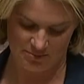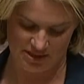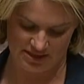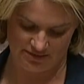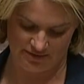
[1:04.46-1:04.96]

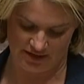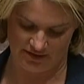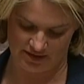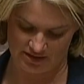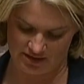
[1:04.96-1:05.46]
BC
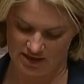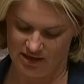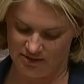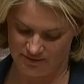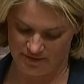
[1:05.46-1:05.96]
Ferries,
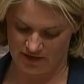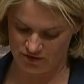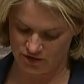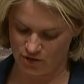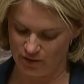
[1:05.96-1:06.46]

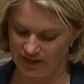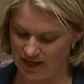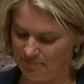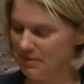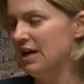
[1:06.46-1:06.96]
fares are going
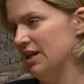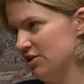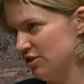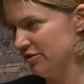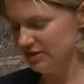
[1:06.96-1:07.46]
up and
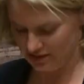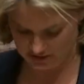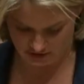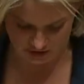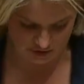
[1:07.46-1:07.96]
services
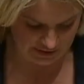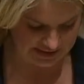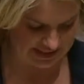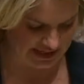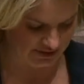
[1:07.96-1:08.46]
are going
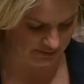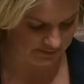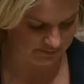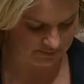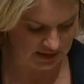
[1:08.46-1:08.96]
down.
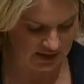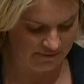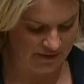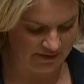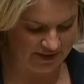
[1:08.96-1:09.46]

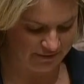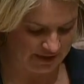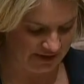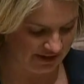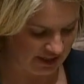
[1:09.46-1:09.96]
Ferry
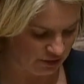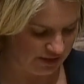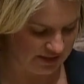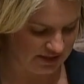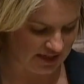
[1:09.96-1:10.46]
fare
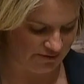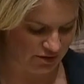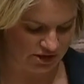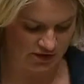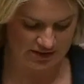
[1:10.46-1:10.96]
increases have
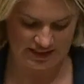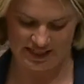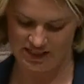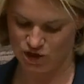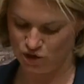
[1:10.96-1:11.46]
resulted
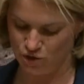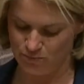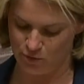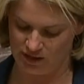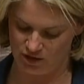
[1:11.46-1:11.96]
in a
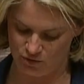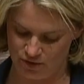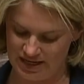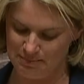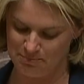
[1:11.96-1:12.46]

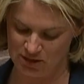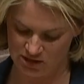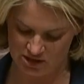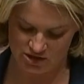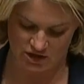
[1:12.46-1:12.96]
$2.3
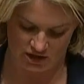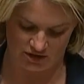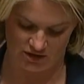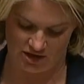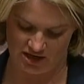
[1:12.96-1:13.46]
billion
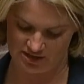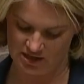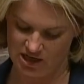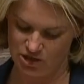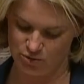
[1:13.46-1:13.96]
loss
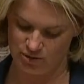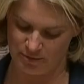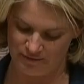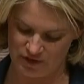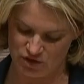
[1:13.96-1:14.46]
to our
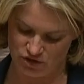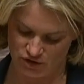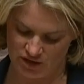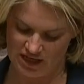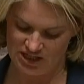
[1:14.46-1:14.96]

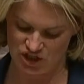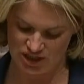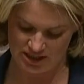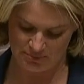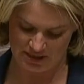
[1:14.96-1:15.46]
provincial
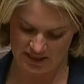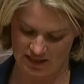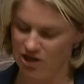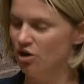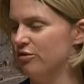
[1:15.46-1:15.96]
GDP
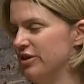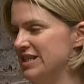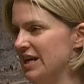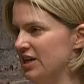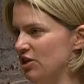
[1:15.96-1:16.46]
over a
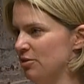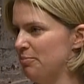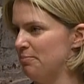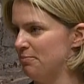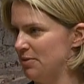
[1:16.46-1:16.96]
10-year
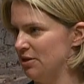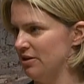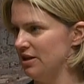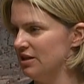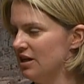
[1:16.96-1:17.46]

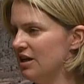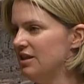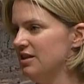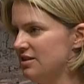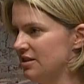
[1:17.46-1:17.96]
period.
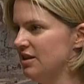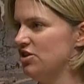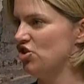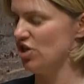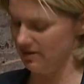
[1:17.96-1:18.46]
This is
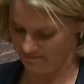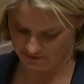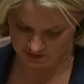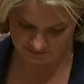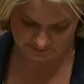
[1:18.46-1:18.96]
shameful.